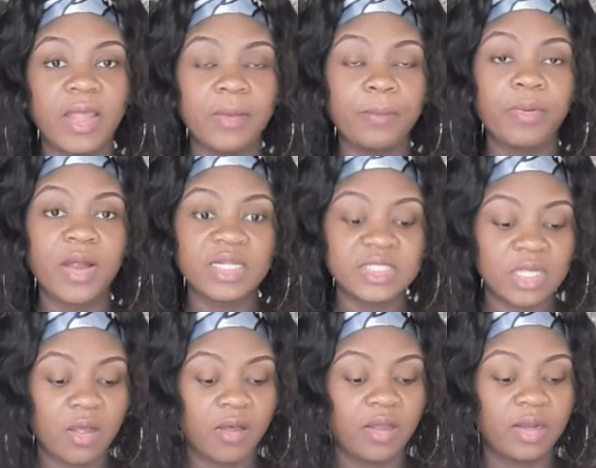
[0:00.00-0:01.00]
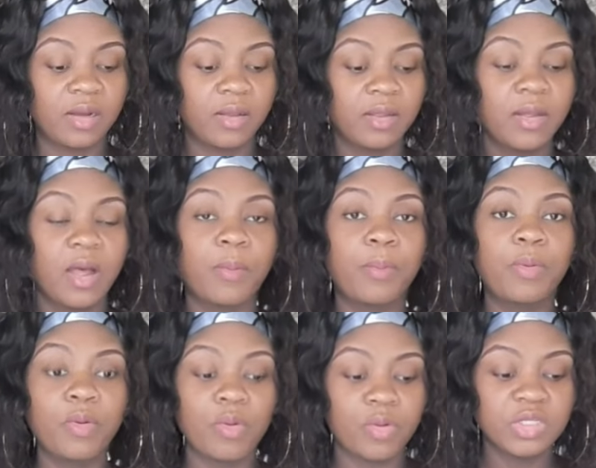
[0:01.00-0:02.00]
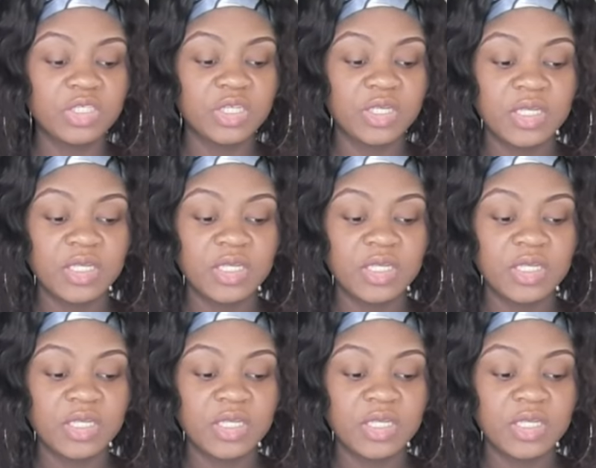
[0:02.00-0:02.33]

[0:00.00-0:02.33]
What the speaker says: and practical approach